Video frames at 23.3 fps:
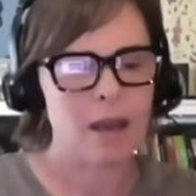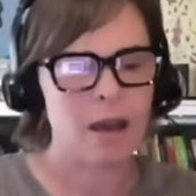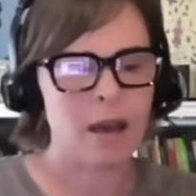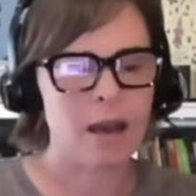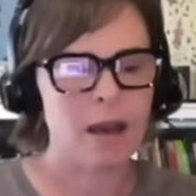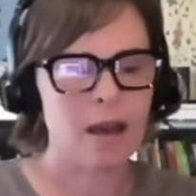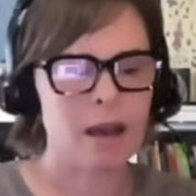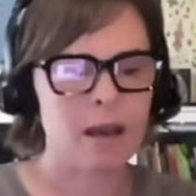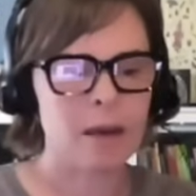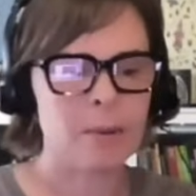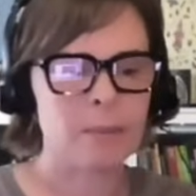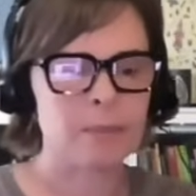
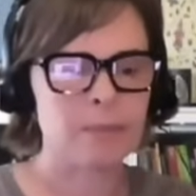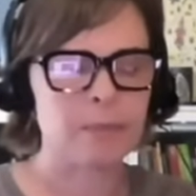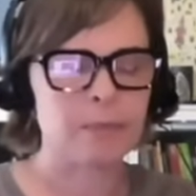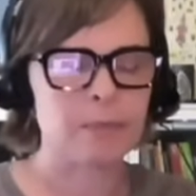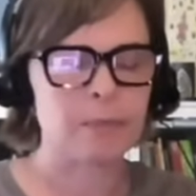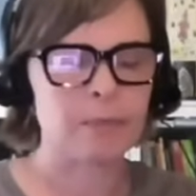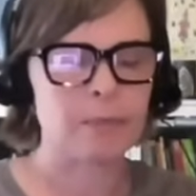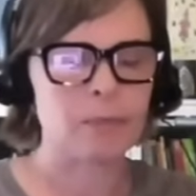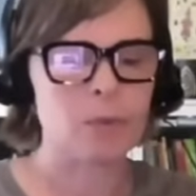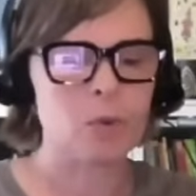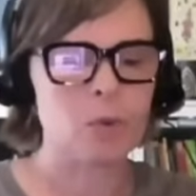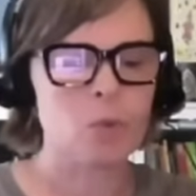Um,
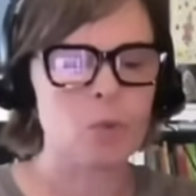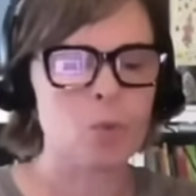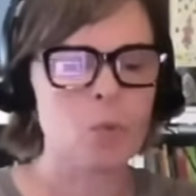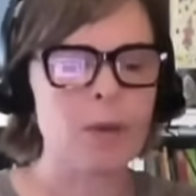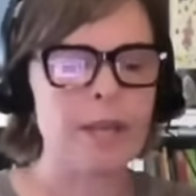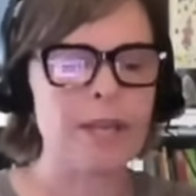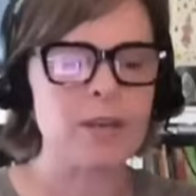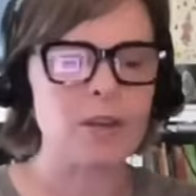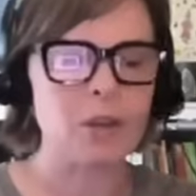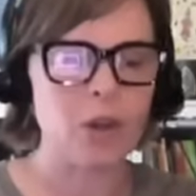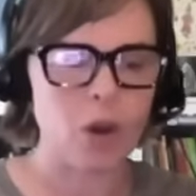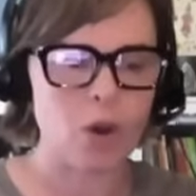
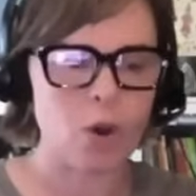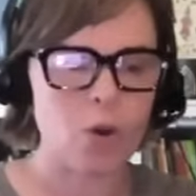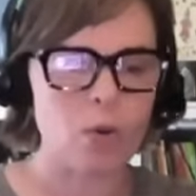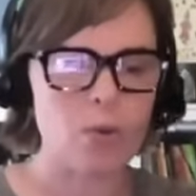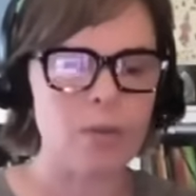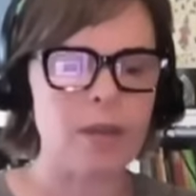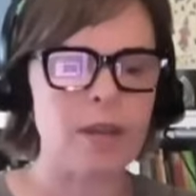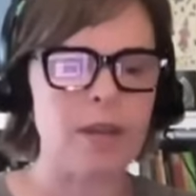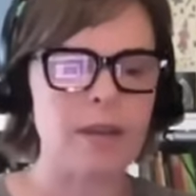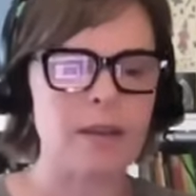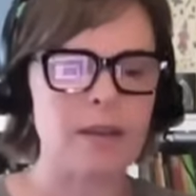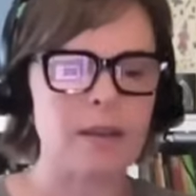we know
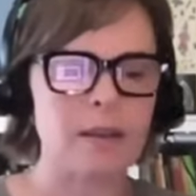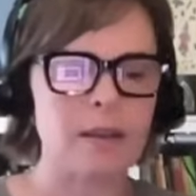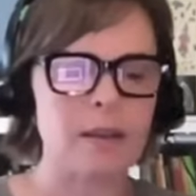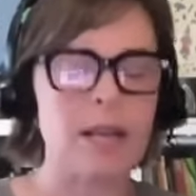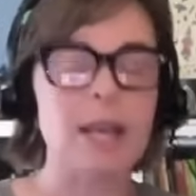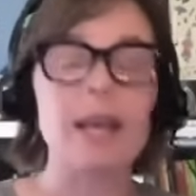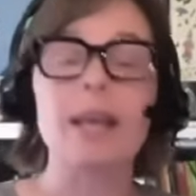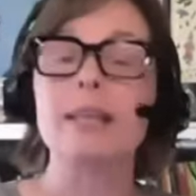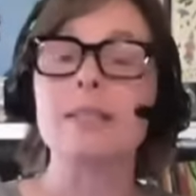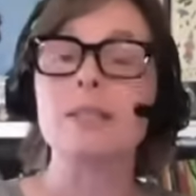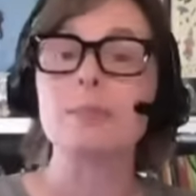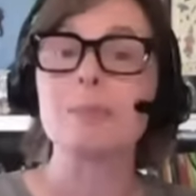that
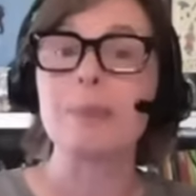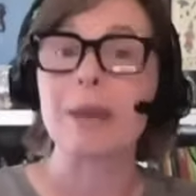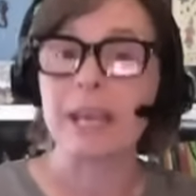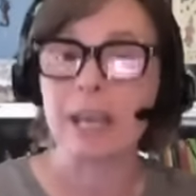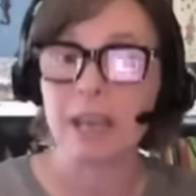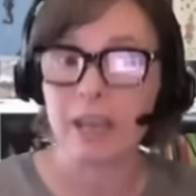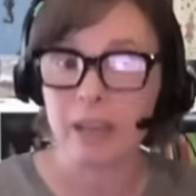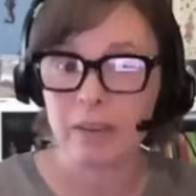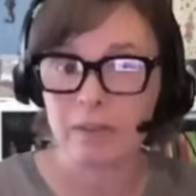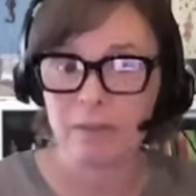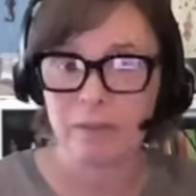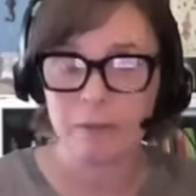it's been
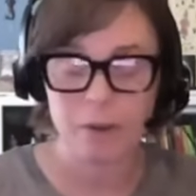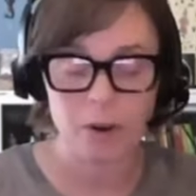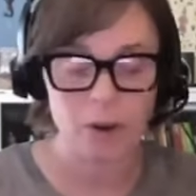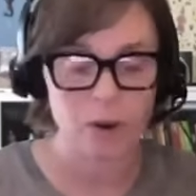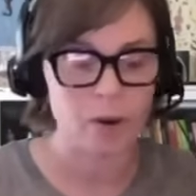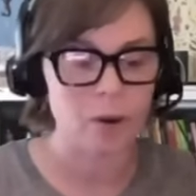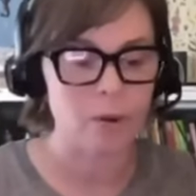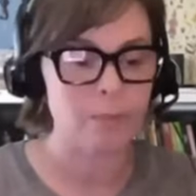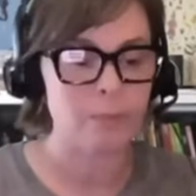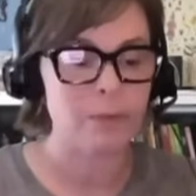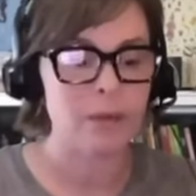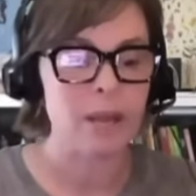
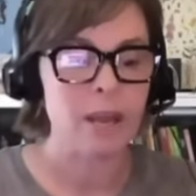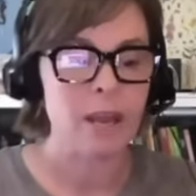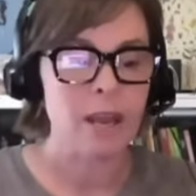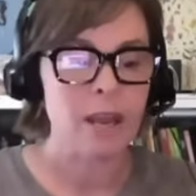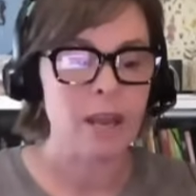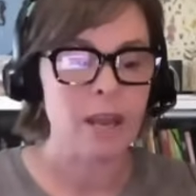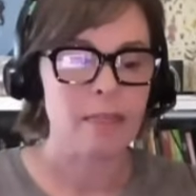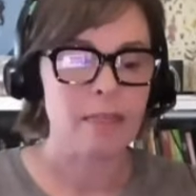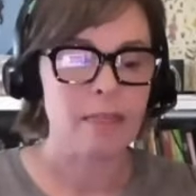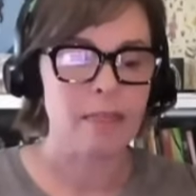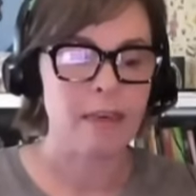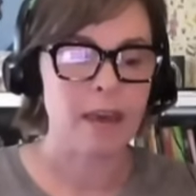confirmed
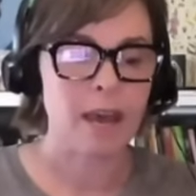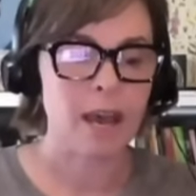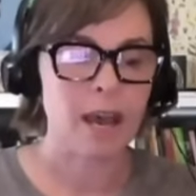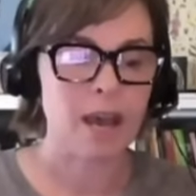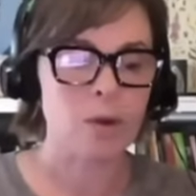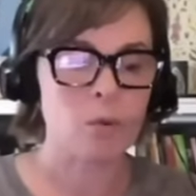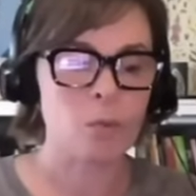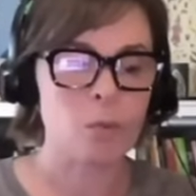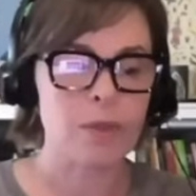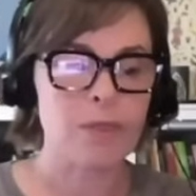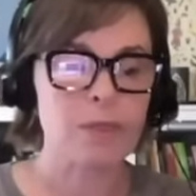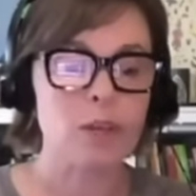
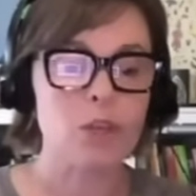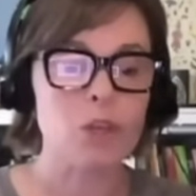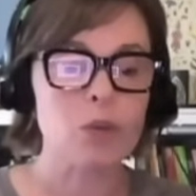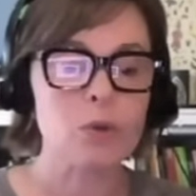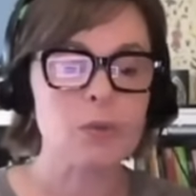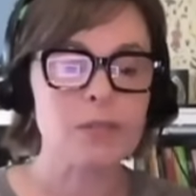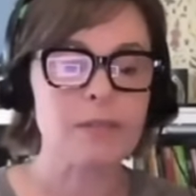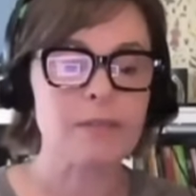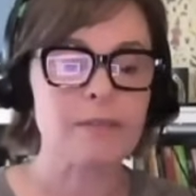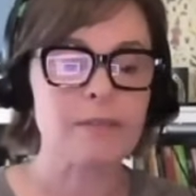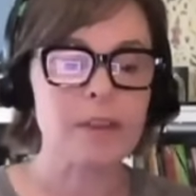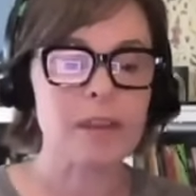that with the
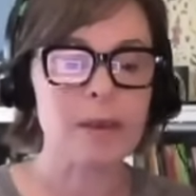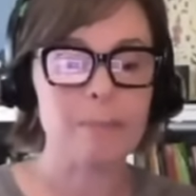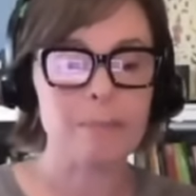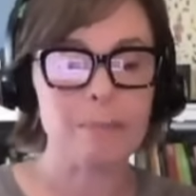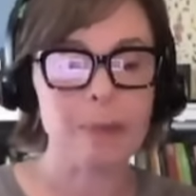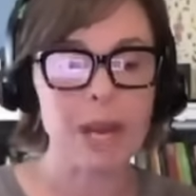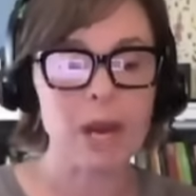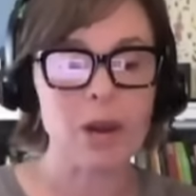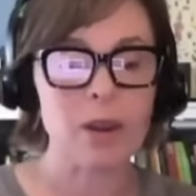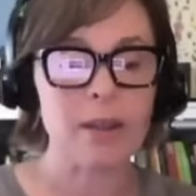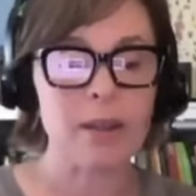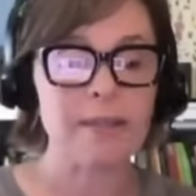use of
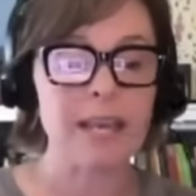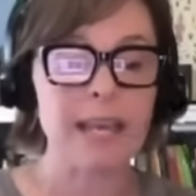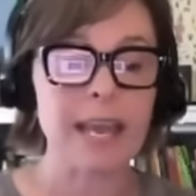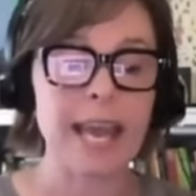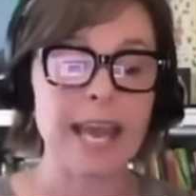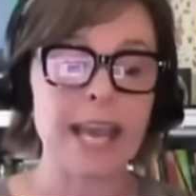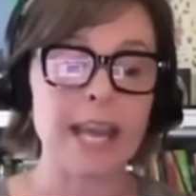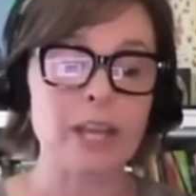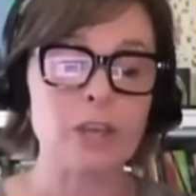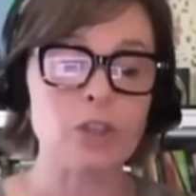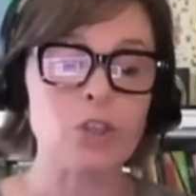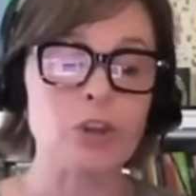comparing the
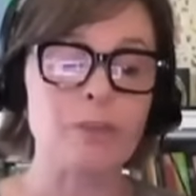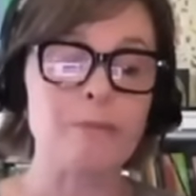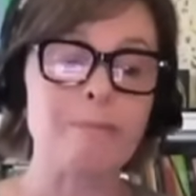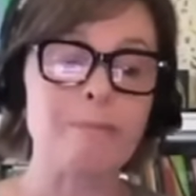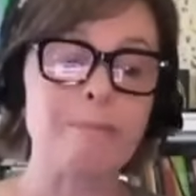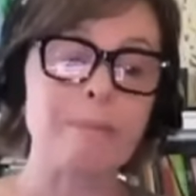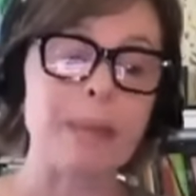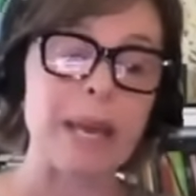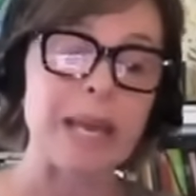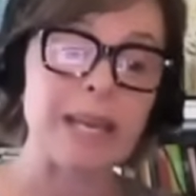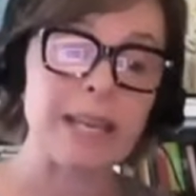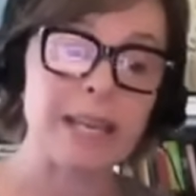age of
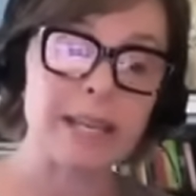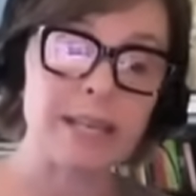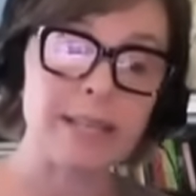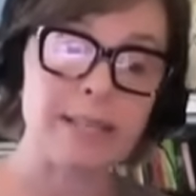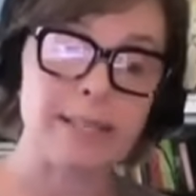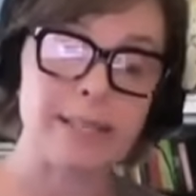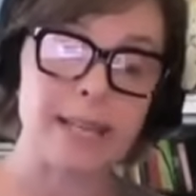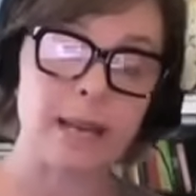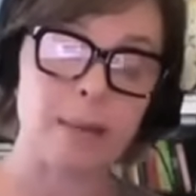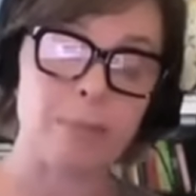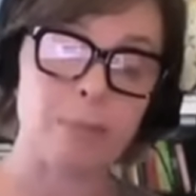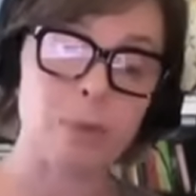many
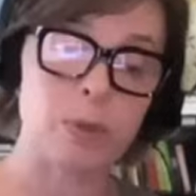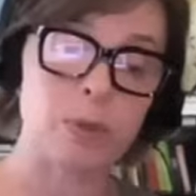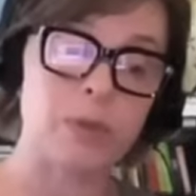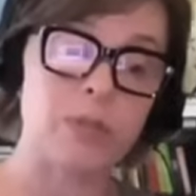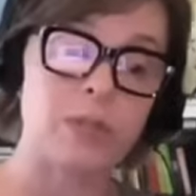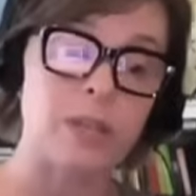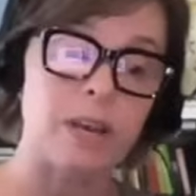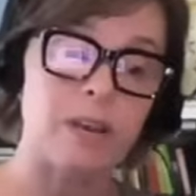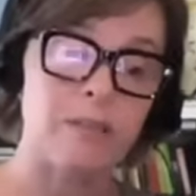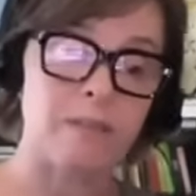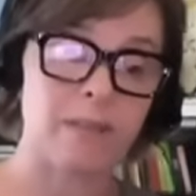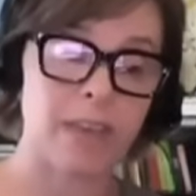examples
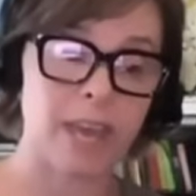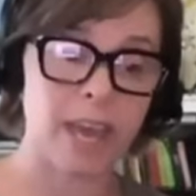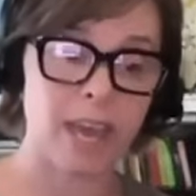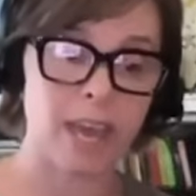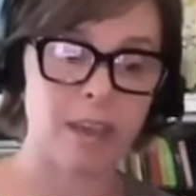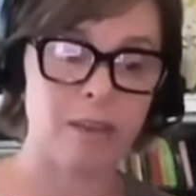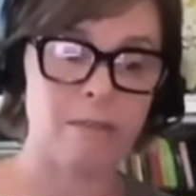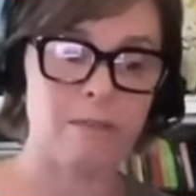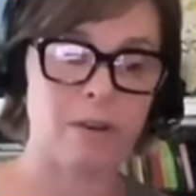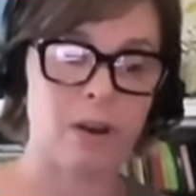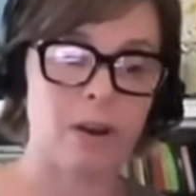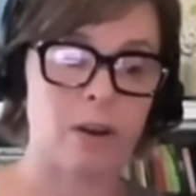of
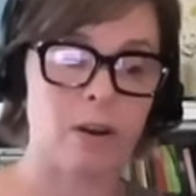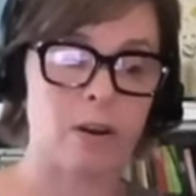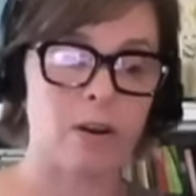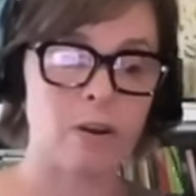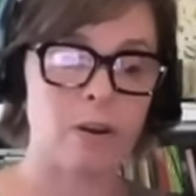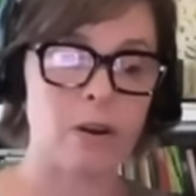cave art